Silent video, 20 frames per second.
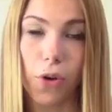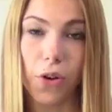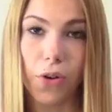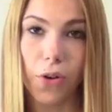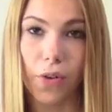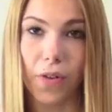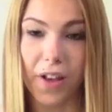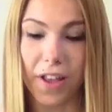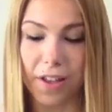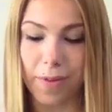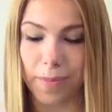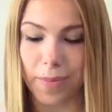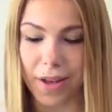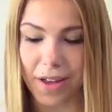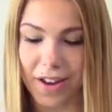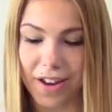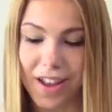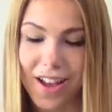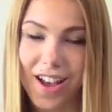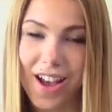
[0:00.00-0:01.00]
annoying,
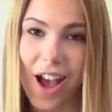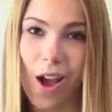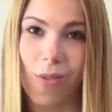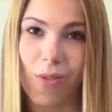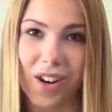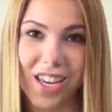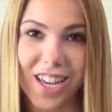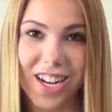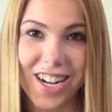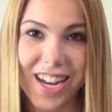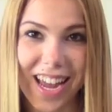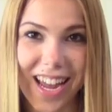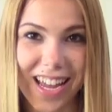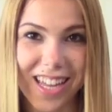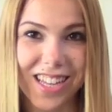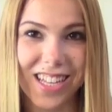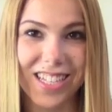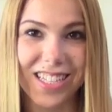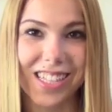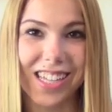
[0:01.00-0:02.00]
but I want to get an
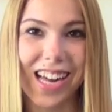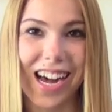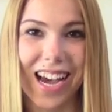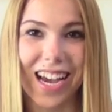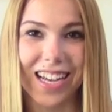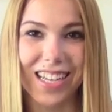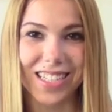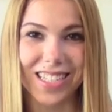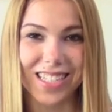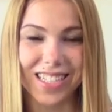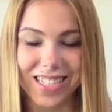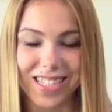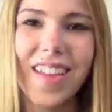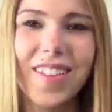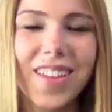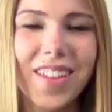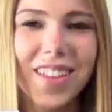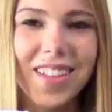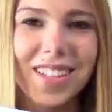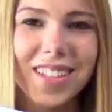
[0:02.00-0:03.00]
A in this class.
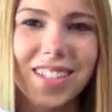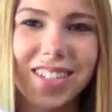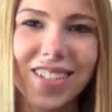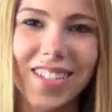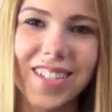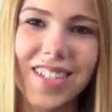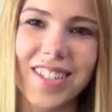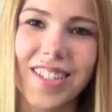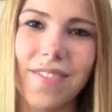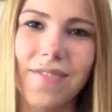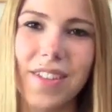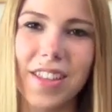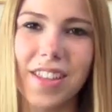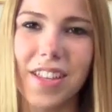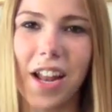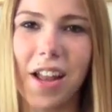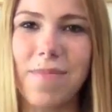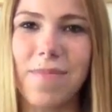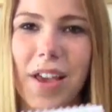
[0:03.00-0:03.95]
And then this is just something that I